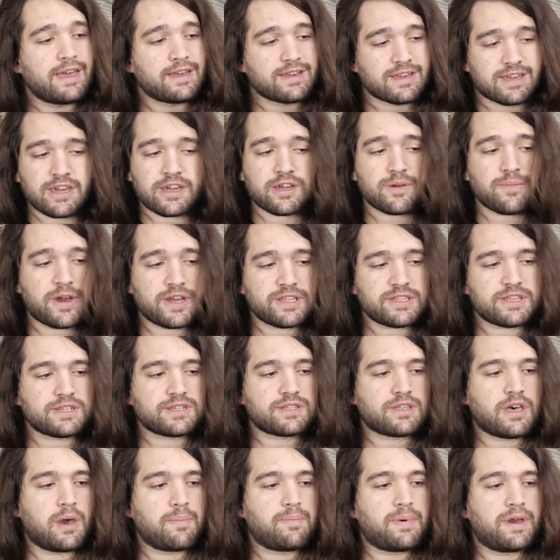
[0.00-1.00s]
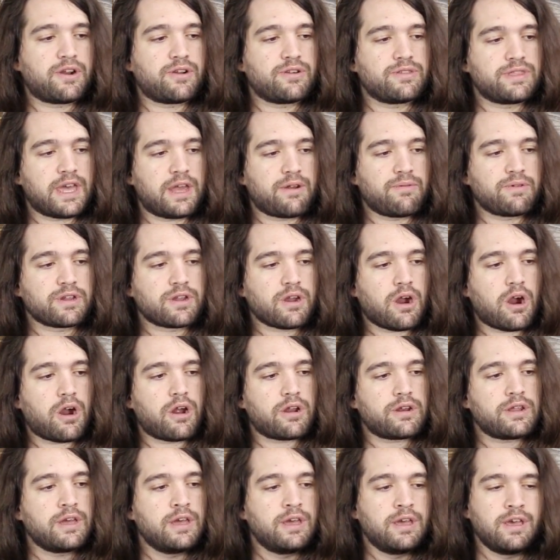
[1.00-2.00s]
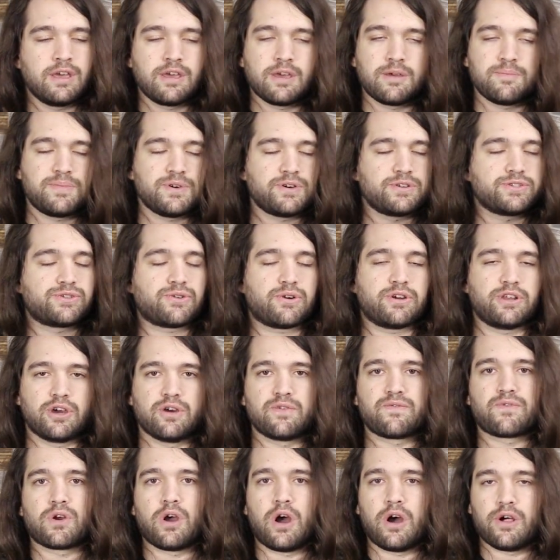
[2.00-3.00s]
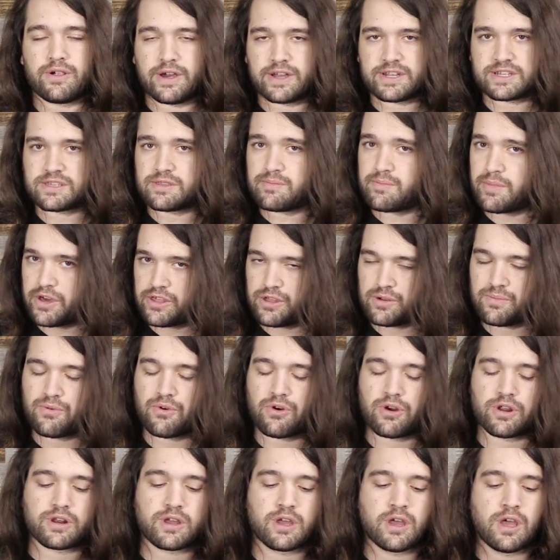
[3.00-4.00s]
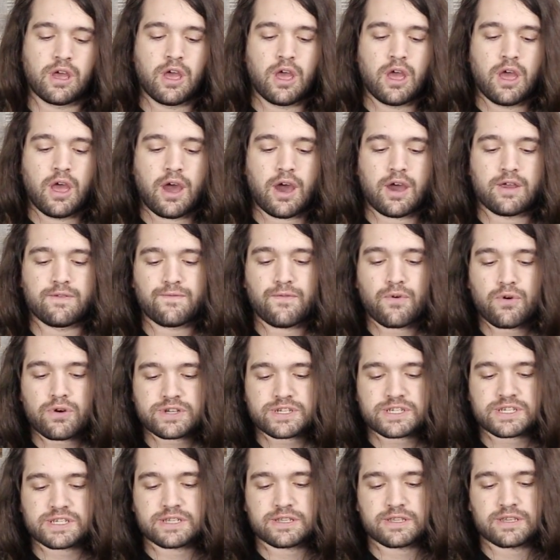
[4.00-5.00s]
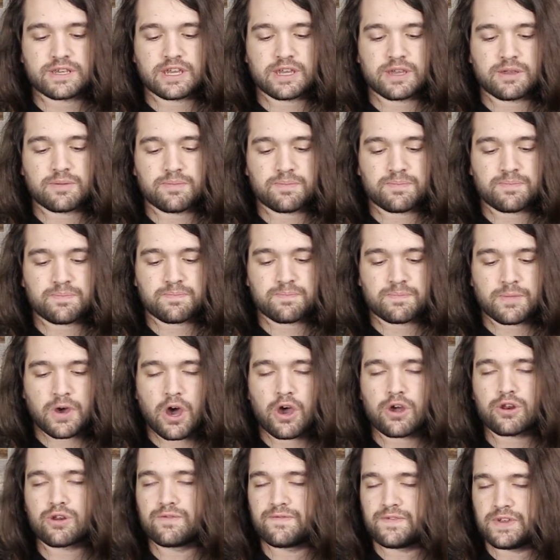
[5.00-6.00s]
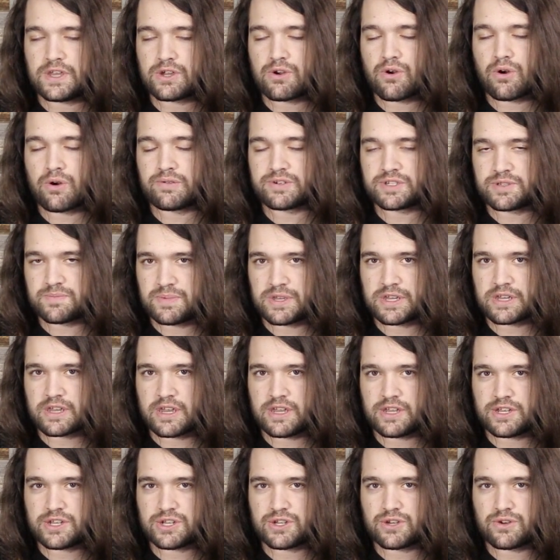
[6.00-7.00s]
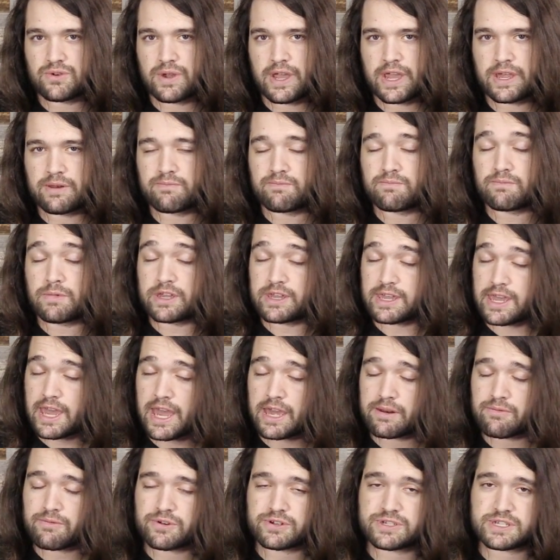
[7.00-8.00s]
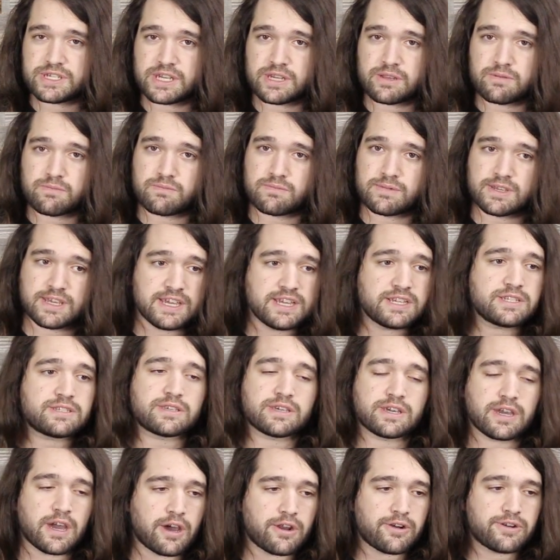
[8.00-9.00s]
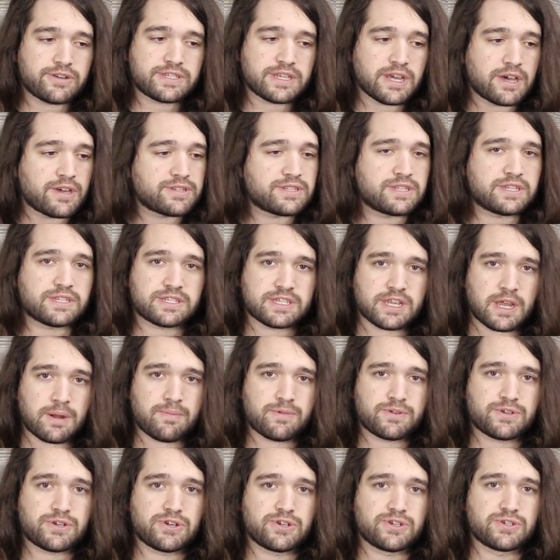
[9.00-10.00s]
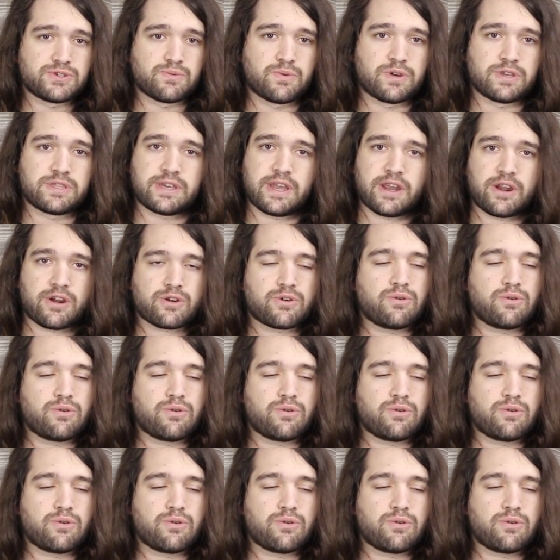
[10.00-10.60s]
Gigabyte does a lot better in that regard. Buildzoid overall likes the motherboard. Unfortunately, auto vCore was a big issue. And again, we are seeing easily 100 Celsius temperatures with air